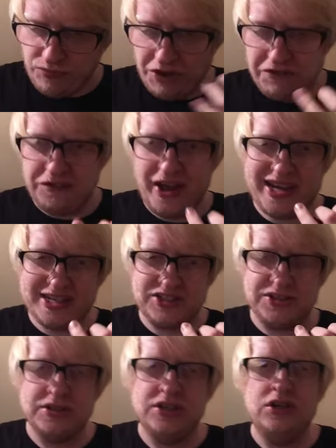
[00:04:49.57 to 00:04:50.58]

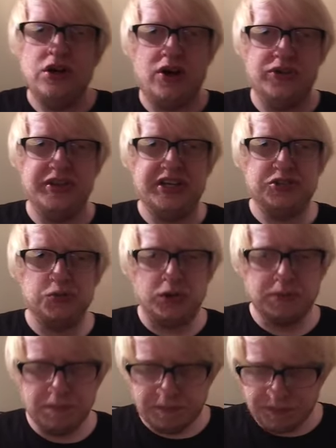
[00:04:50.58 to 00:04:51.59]
effect on this one.